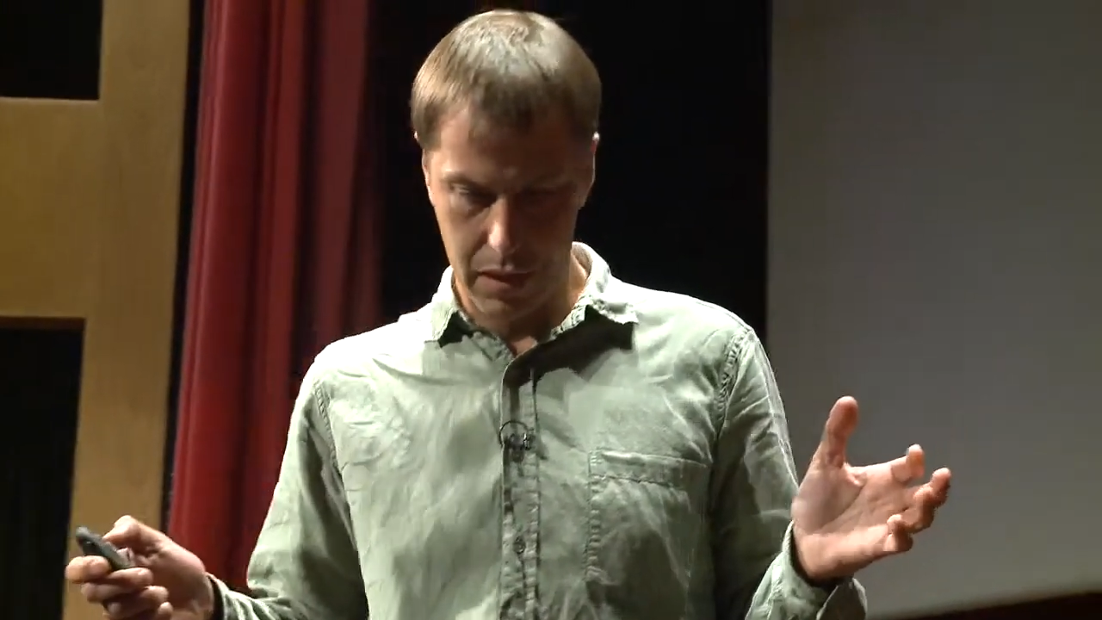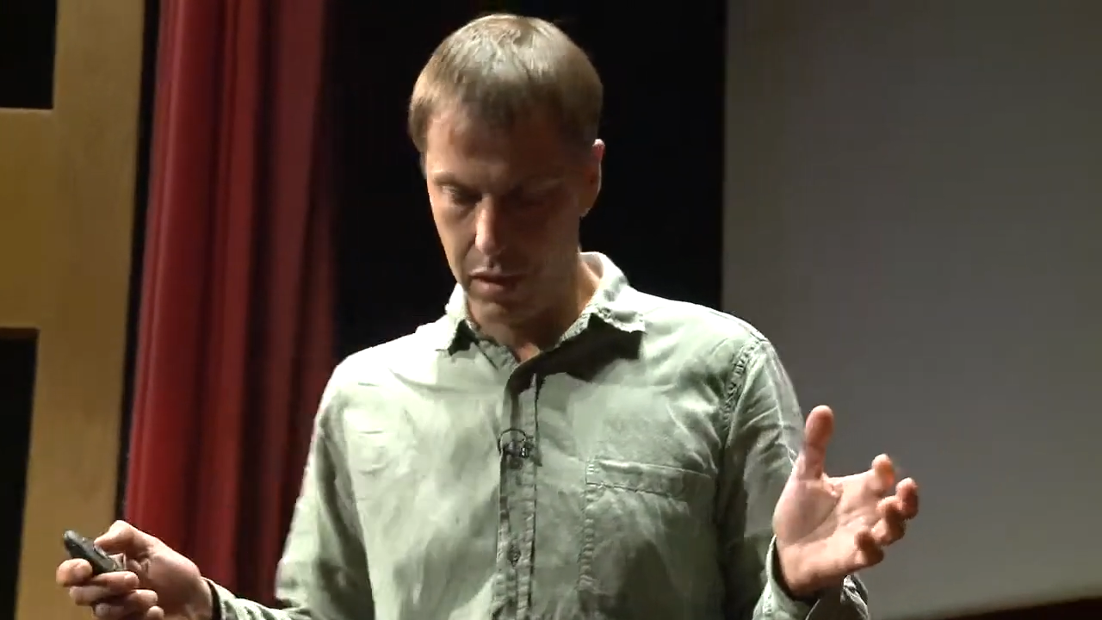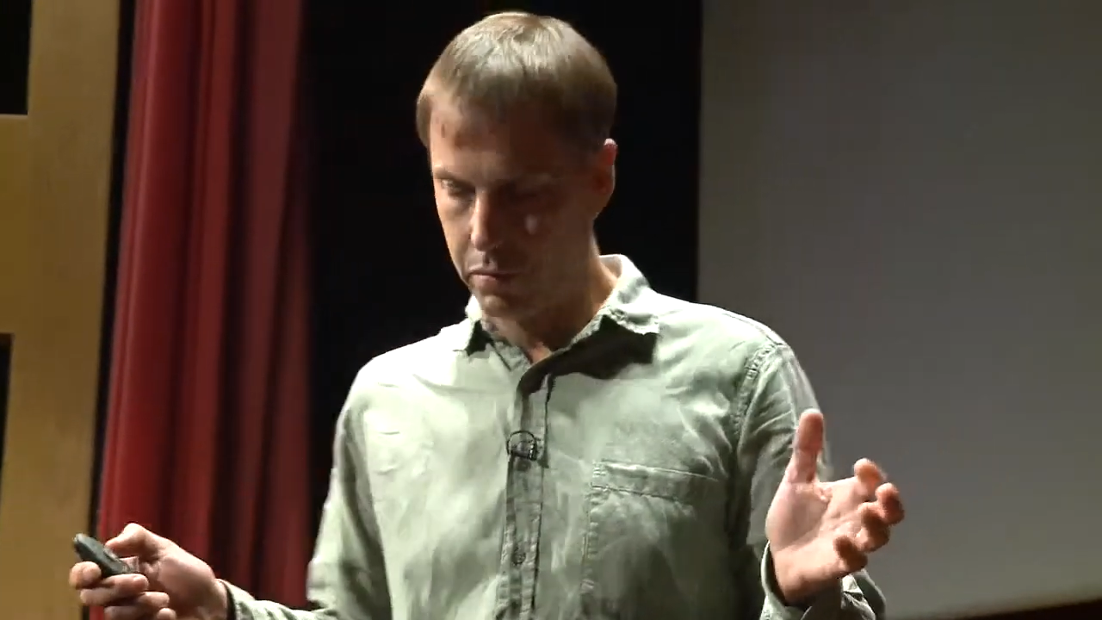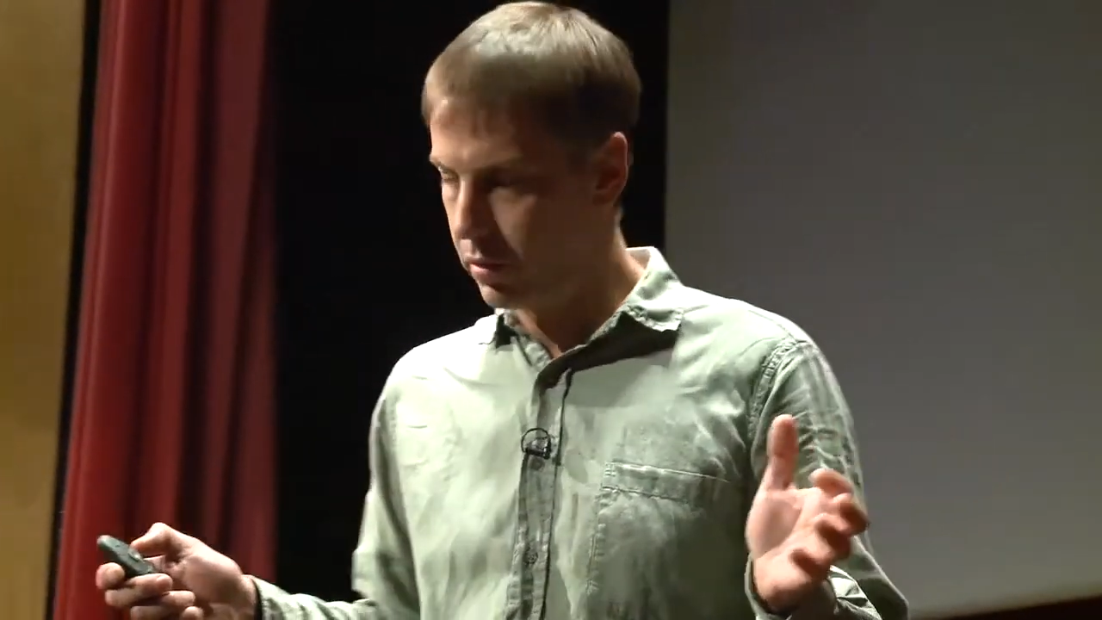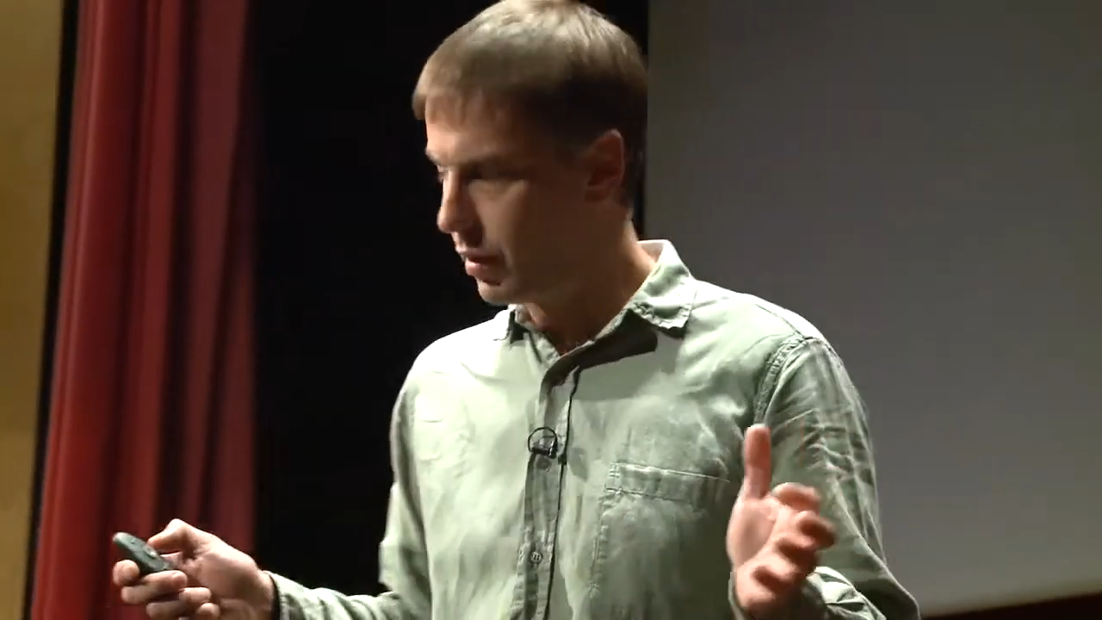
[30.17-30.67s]

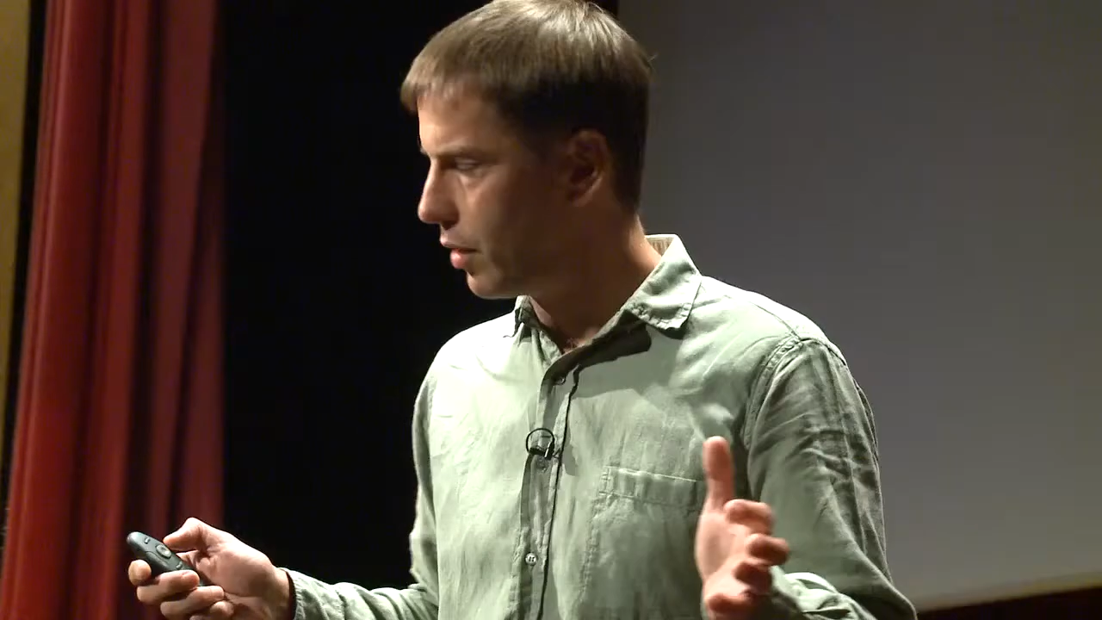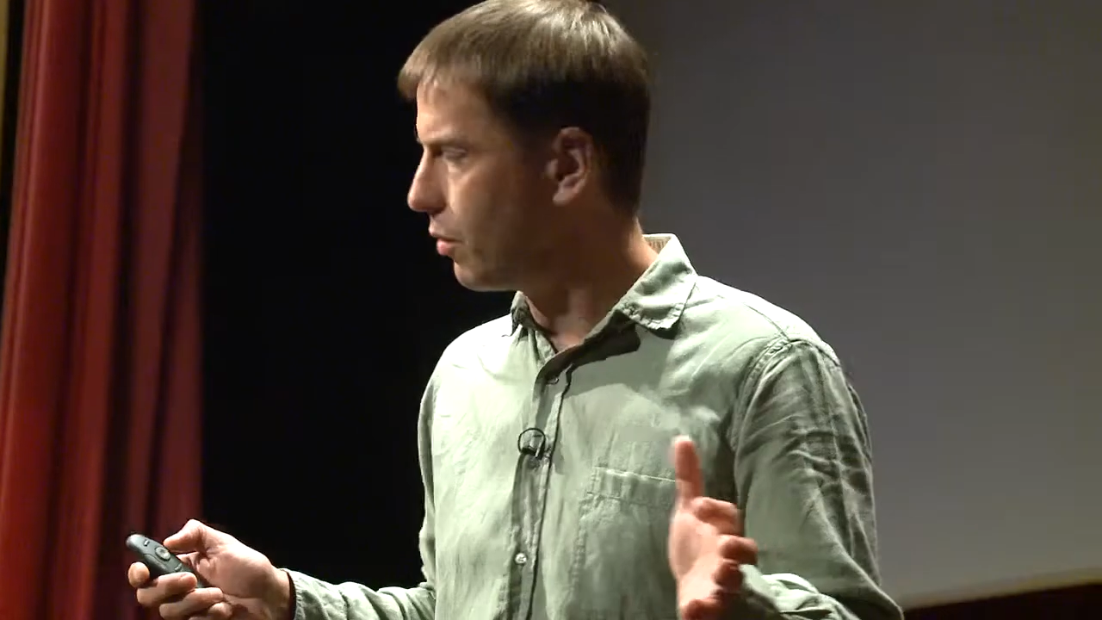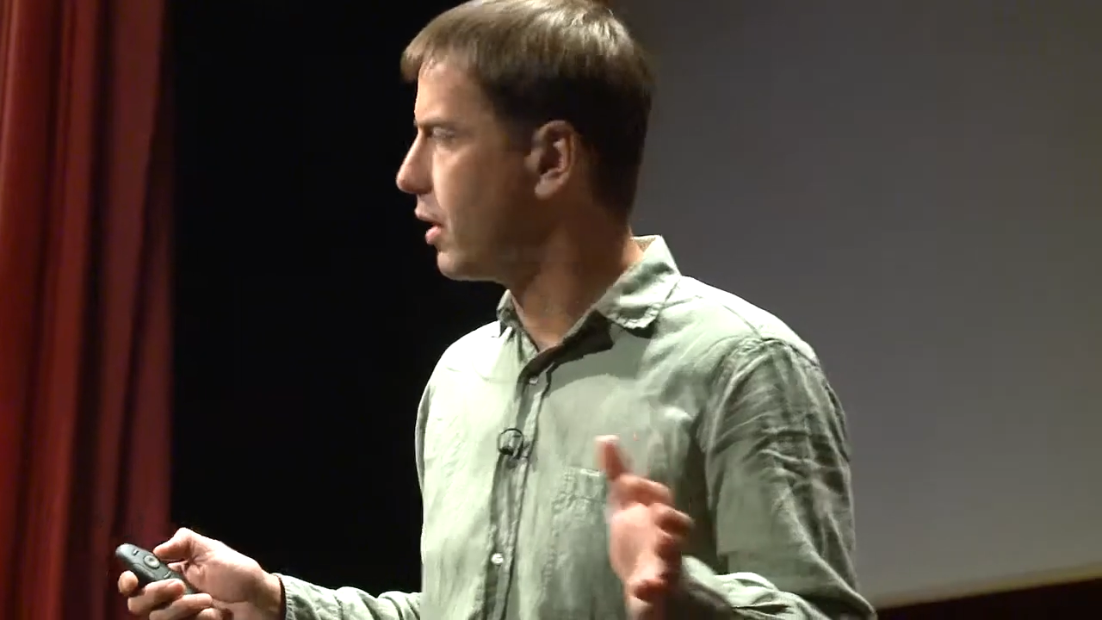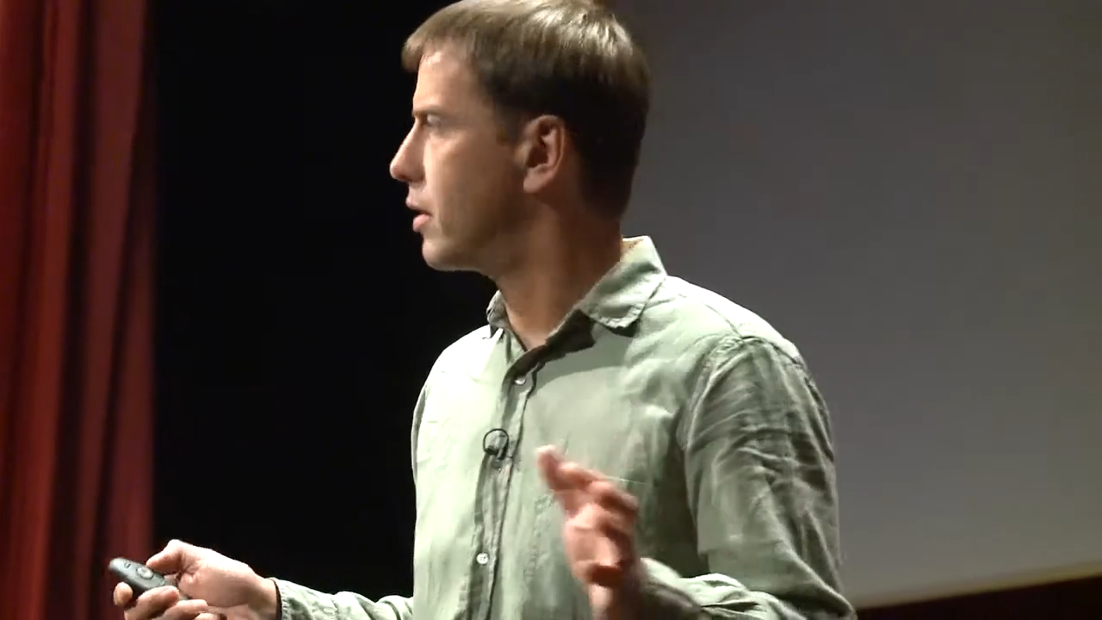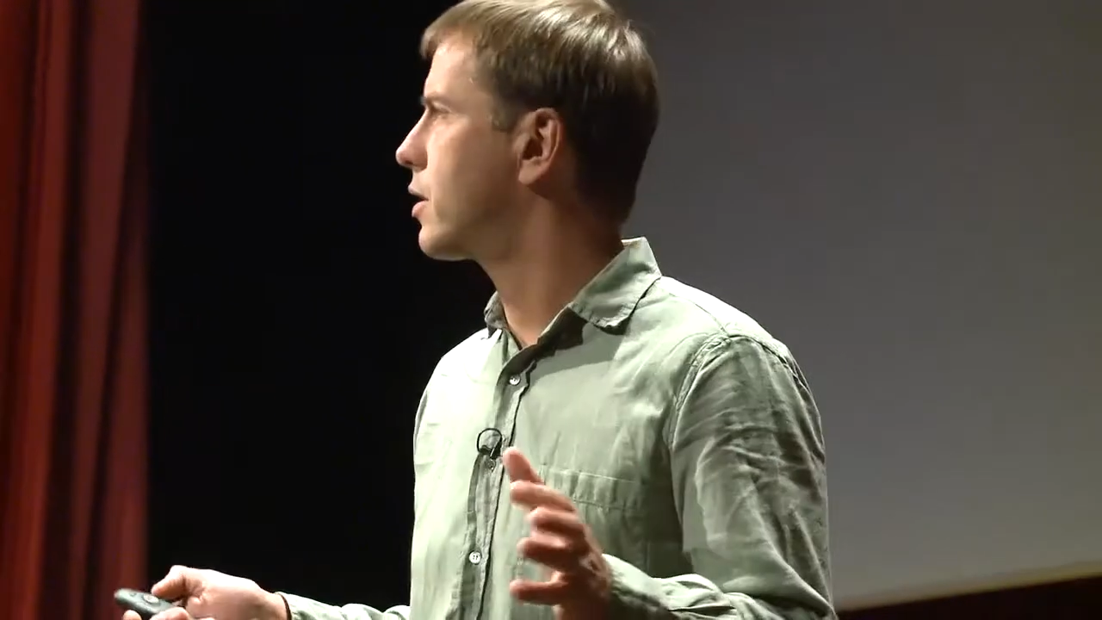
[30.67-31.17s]
sampled the
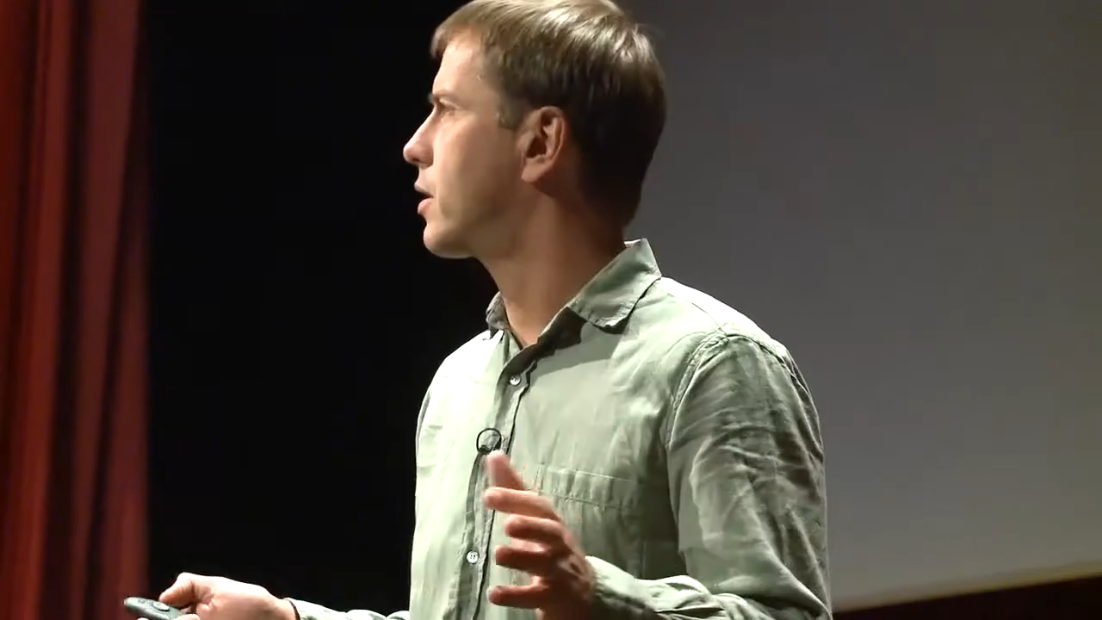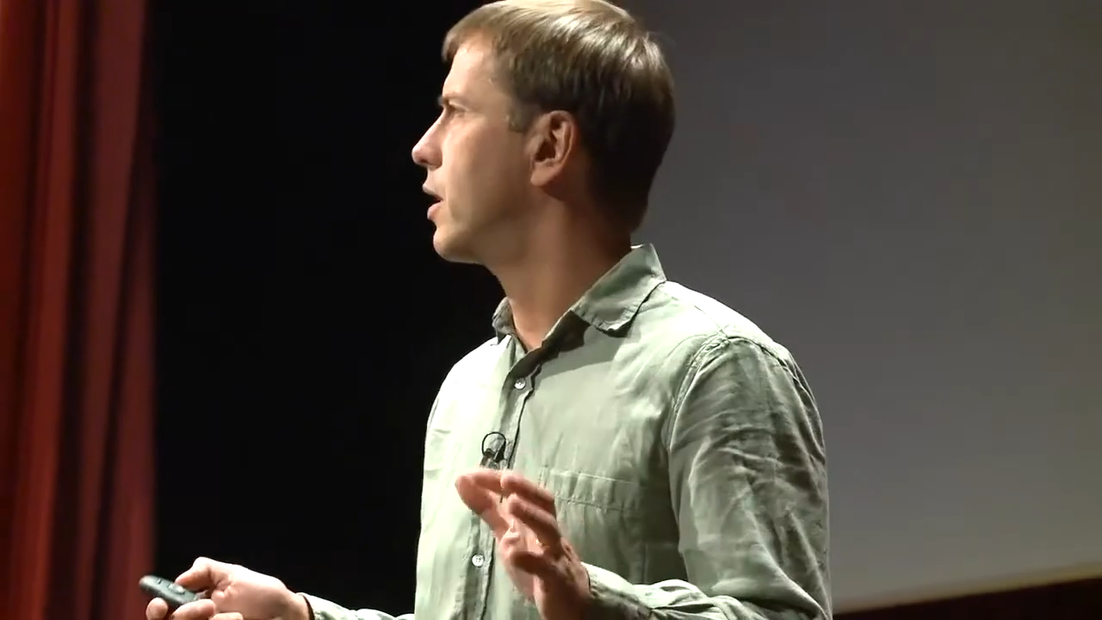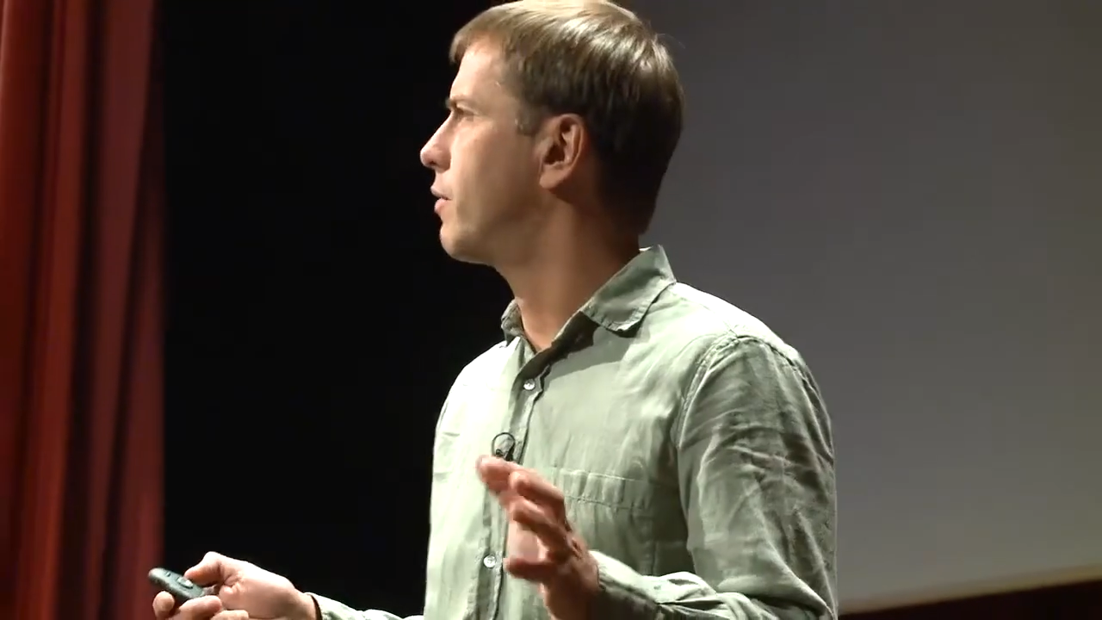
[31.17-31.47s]
audience